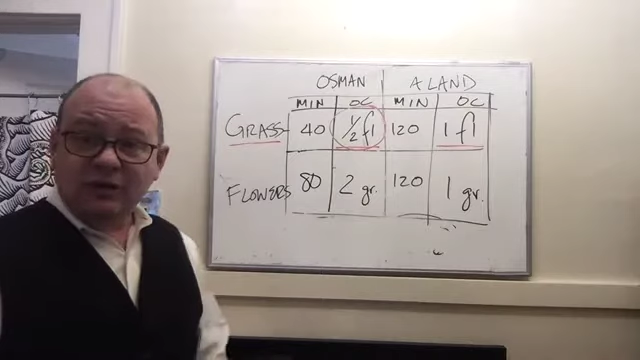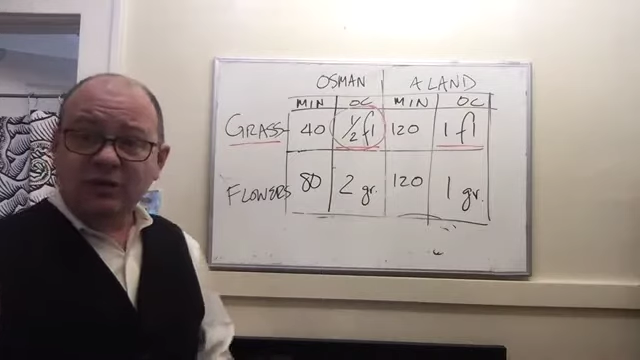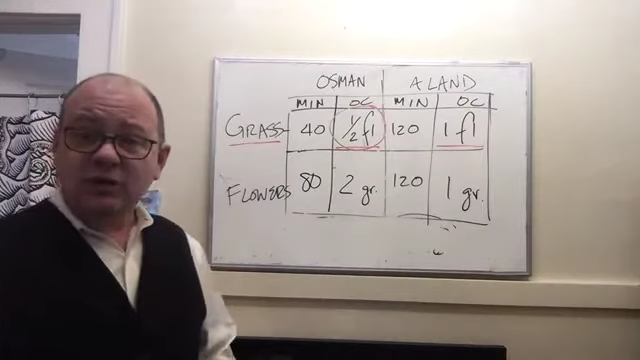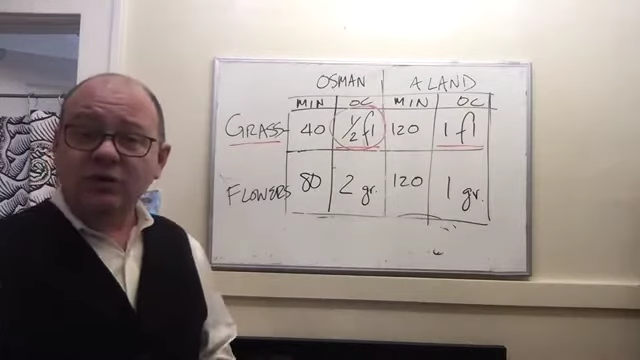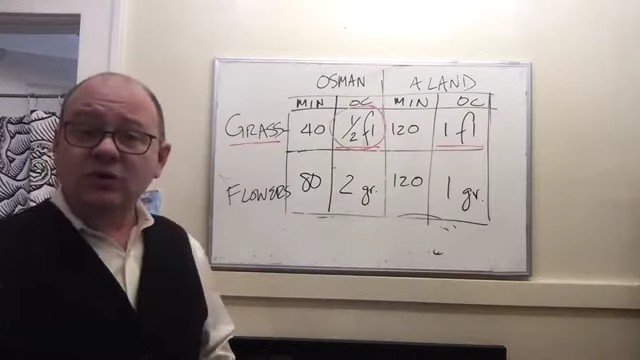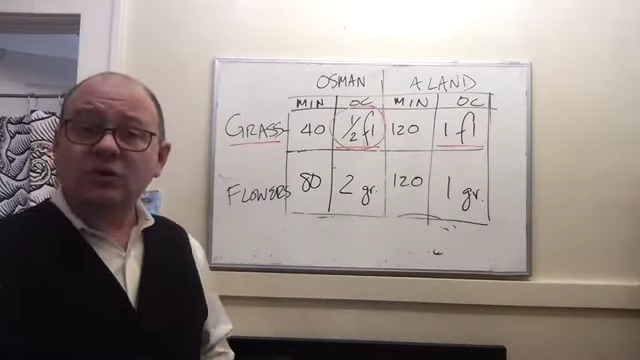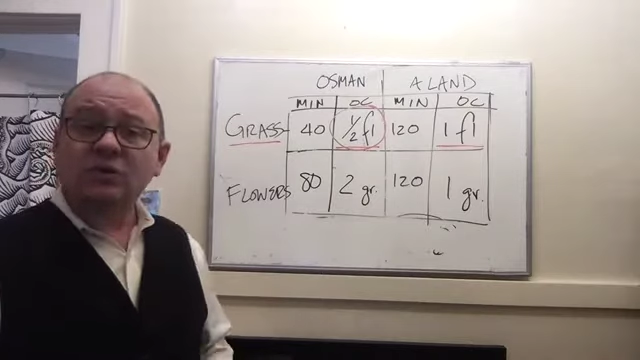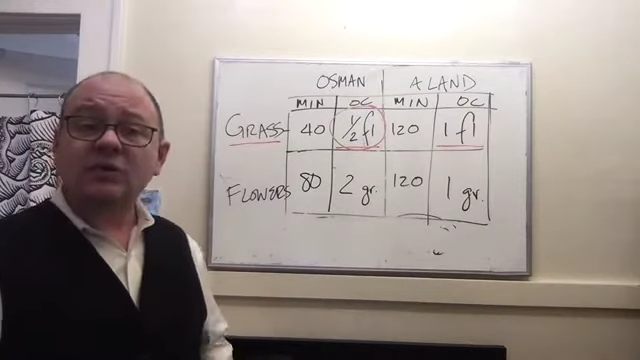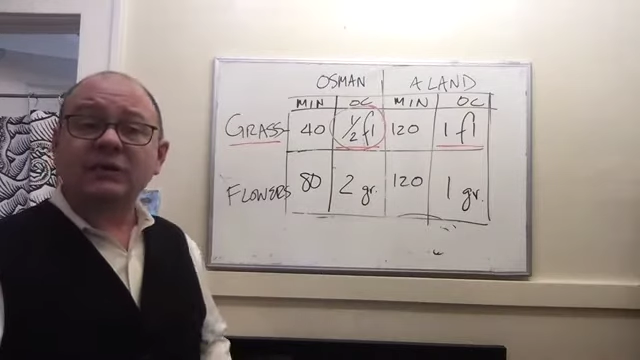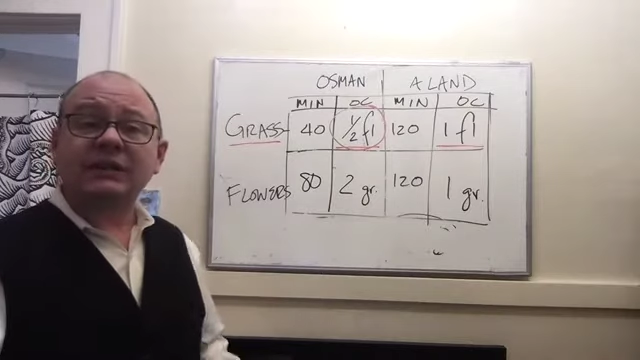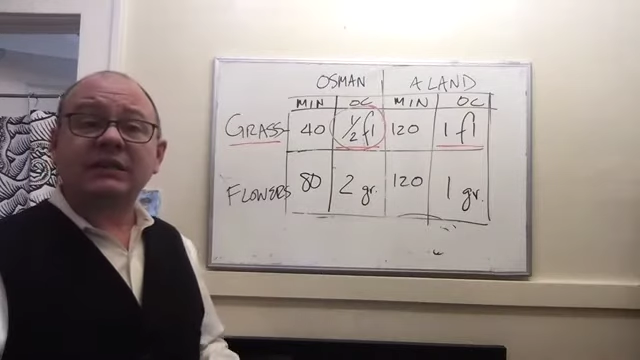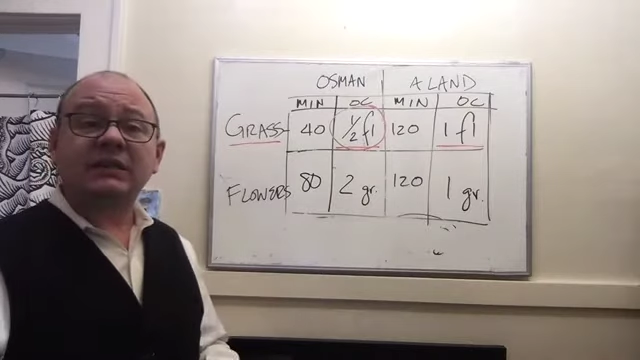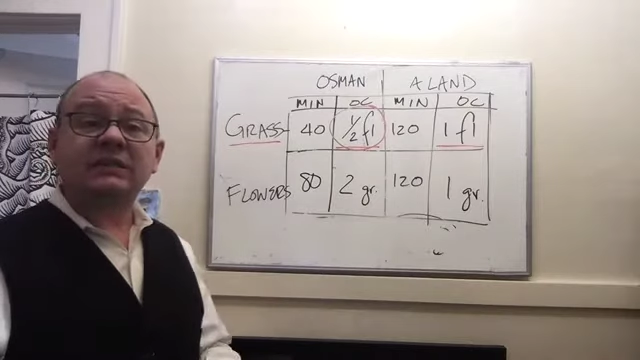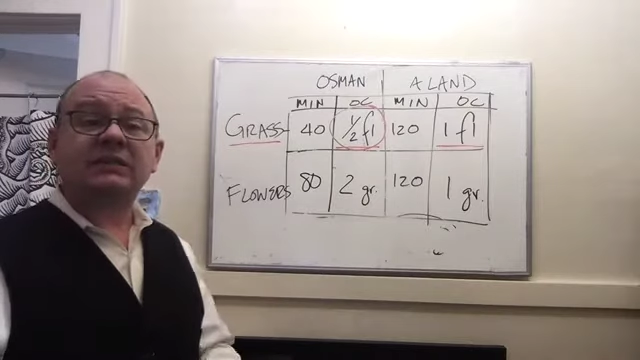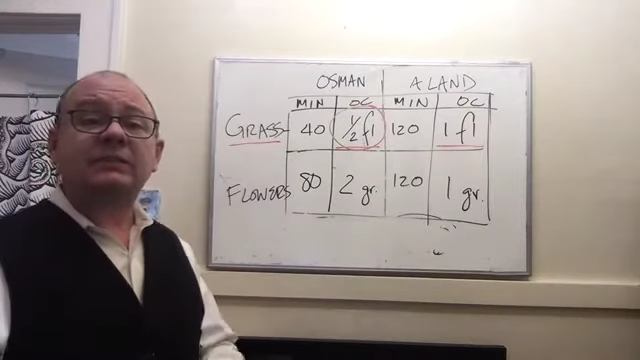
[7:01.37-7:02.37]
who
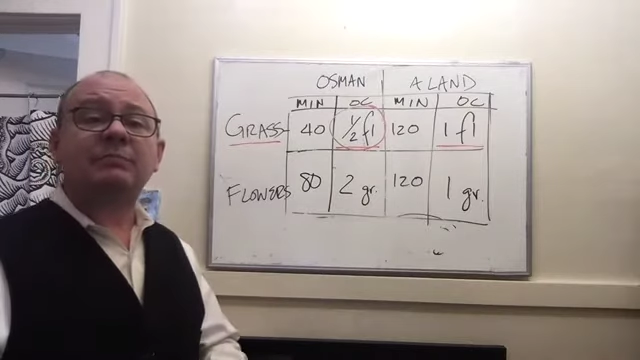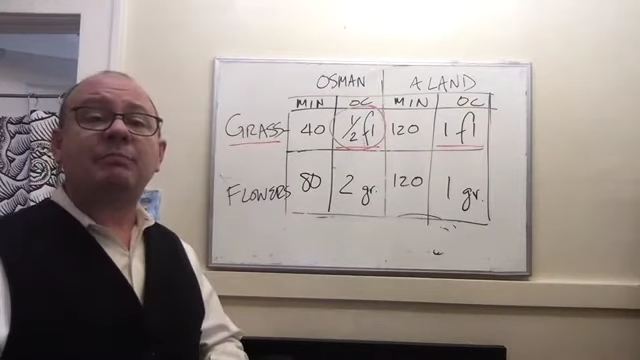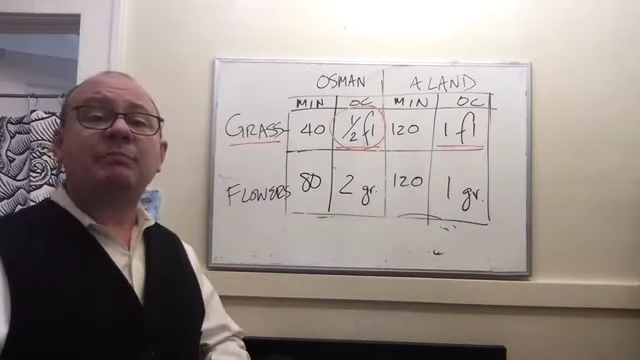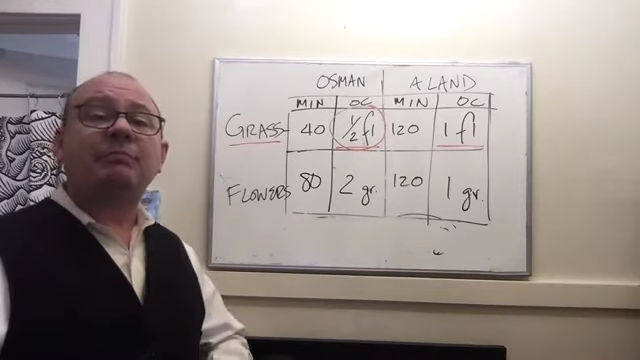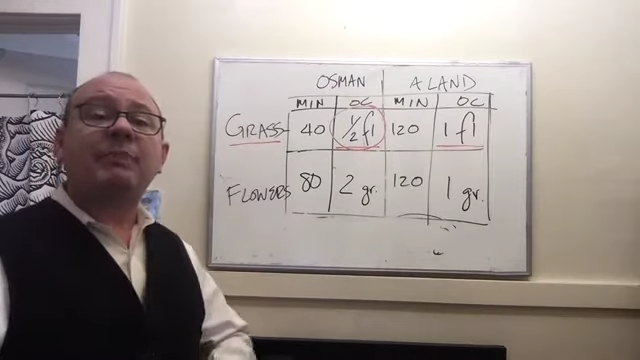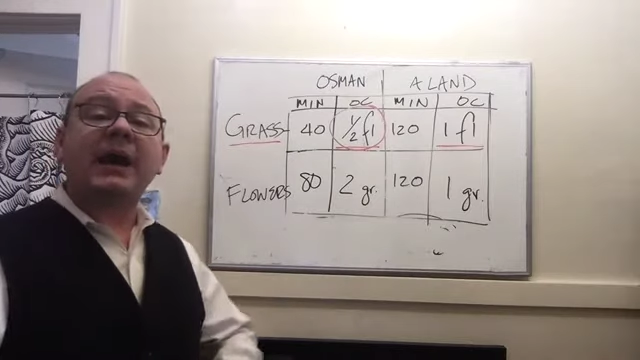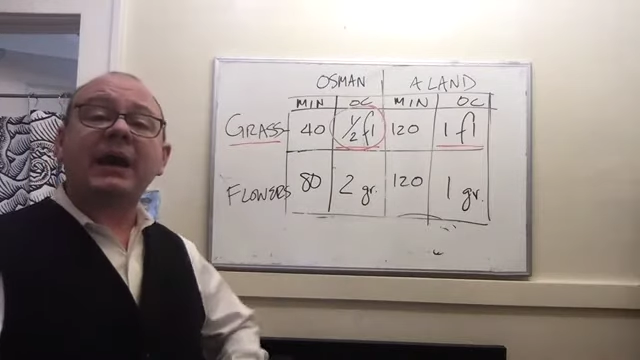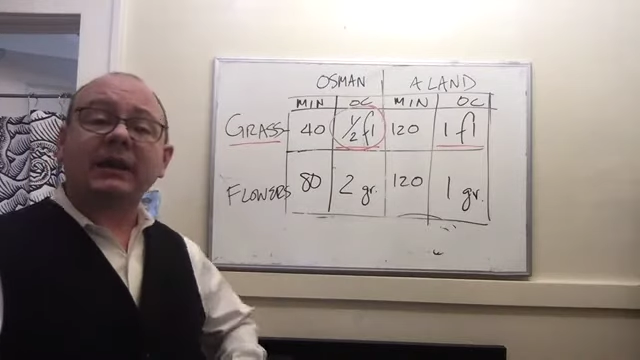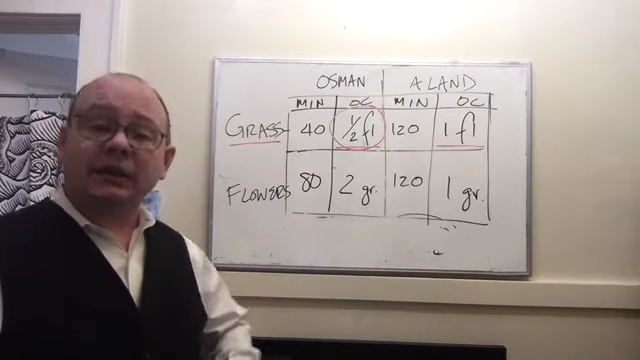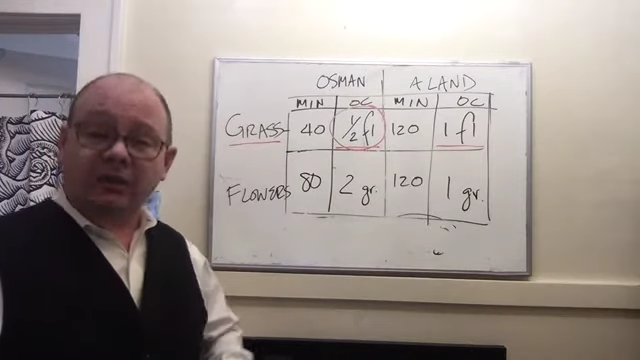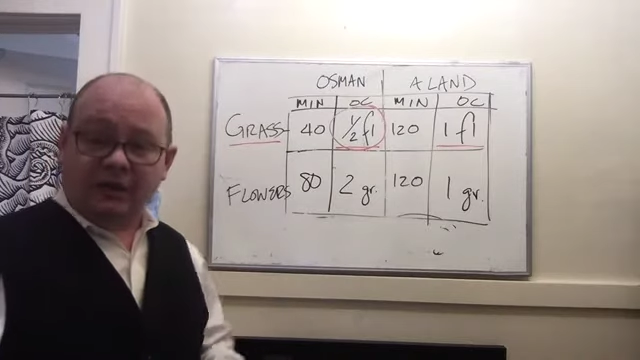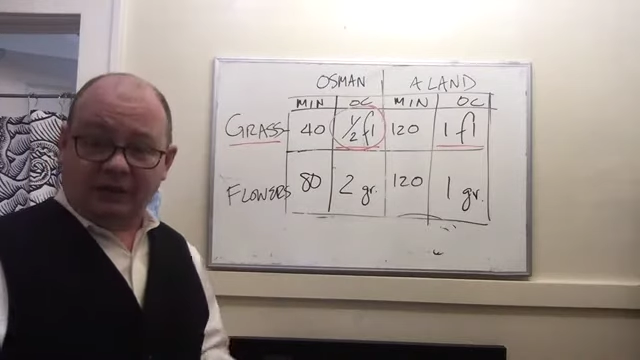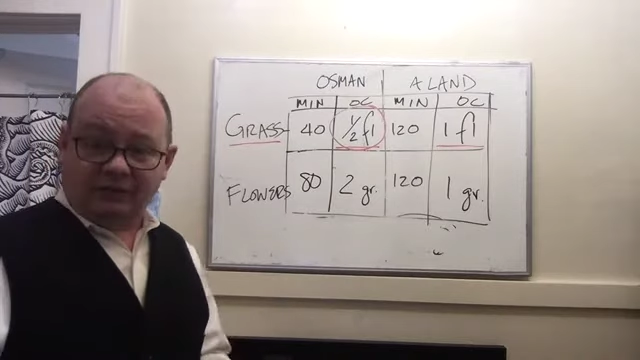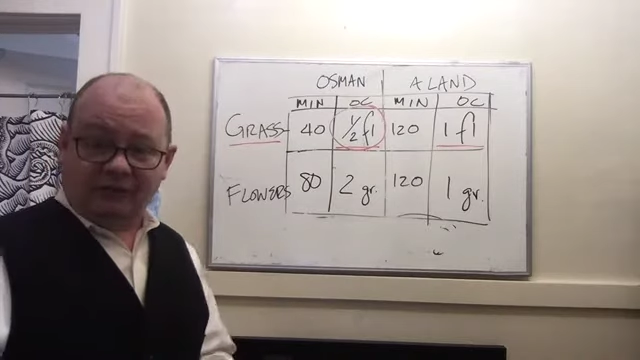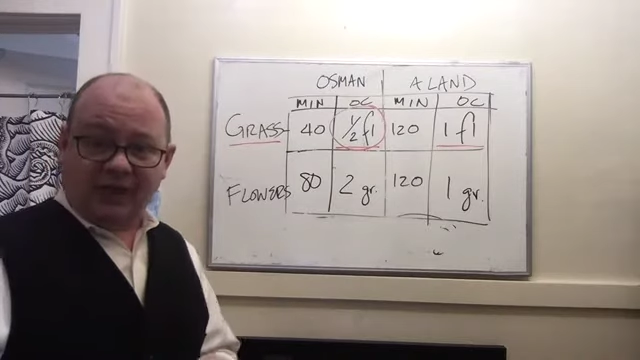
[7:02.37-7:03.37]
is better
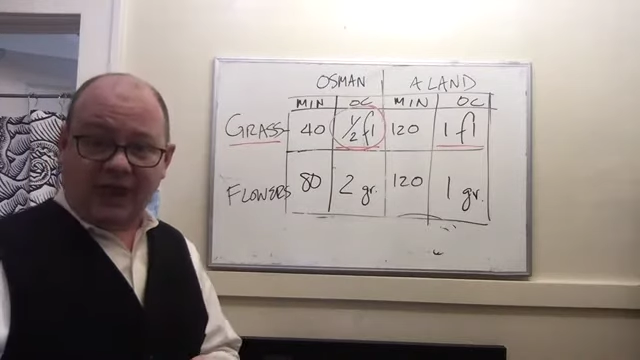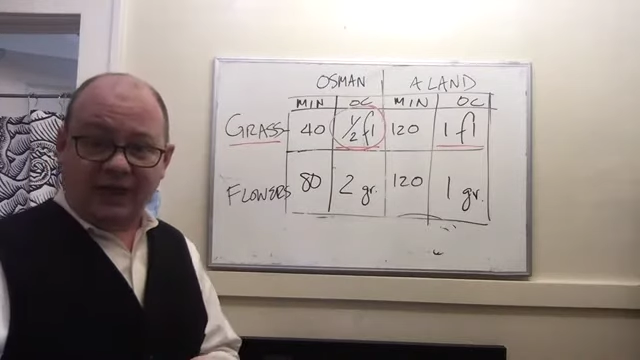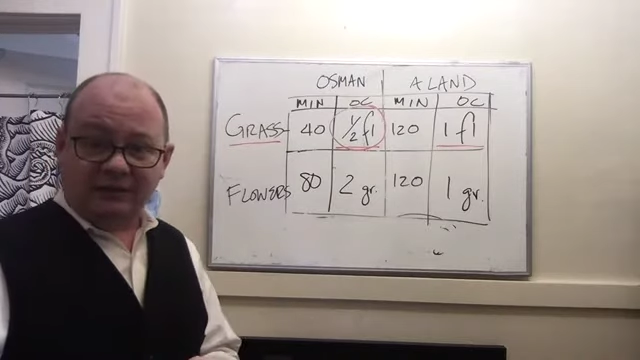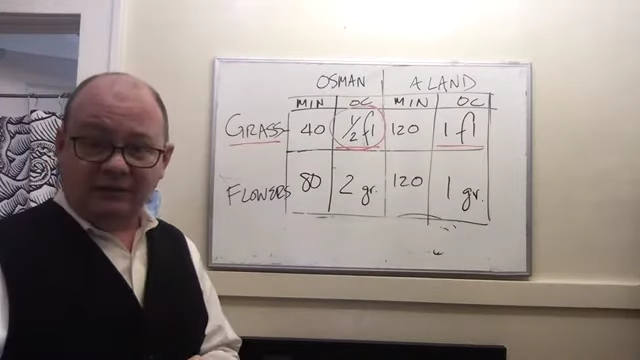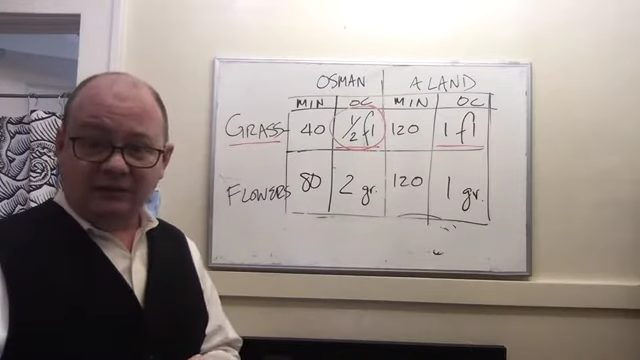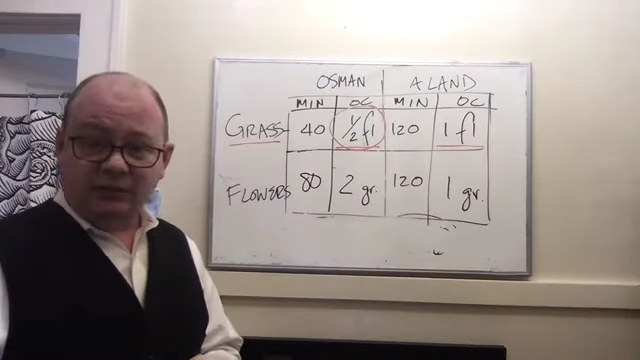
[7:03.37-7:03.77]
at that?